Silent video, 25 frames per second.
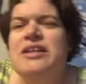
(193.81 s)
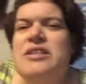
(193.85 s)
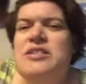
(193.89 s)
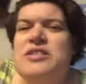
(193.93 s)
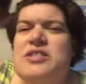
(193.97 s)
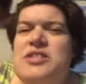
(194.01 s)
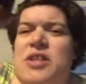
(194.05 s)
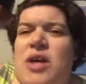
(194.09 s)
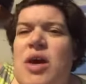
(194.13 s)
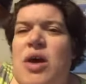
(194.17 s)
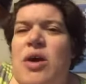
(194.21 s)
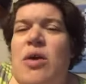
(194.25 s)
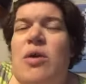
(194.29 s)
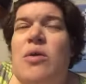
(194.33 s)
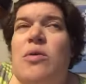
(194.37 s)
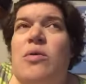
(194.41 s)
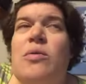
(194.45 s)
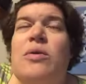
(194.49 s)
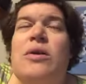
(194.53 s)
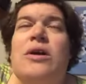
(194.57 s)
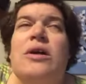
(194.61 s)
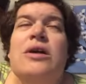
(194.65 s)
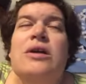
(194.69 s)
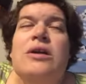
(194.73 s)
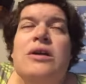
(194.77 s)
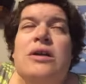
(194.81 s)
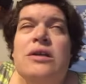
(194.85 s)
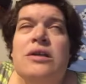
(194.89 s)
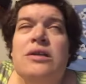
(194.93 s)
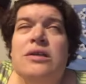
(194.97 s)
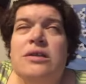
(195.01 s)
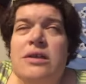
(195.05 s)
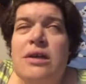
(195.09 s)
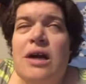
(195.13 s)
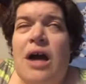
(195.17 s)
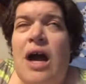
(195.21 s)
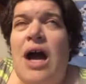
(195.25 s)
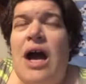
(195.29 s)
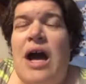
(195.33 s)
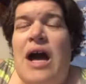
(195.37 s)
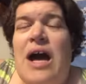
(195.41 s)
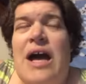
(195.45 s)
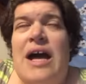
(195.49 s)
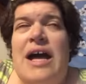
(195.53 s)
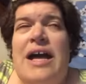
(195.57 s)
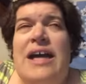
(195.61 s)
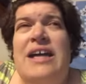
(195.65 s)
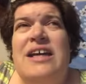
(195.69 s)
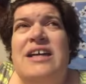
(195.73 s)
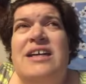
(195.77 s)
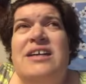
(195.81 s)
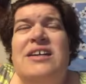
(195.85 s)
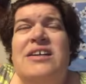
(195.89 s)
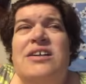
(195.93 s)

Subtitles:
So I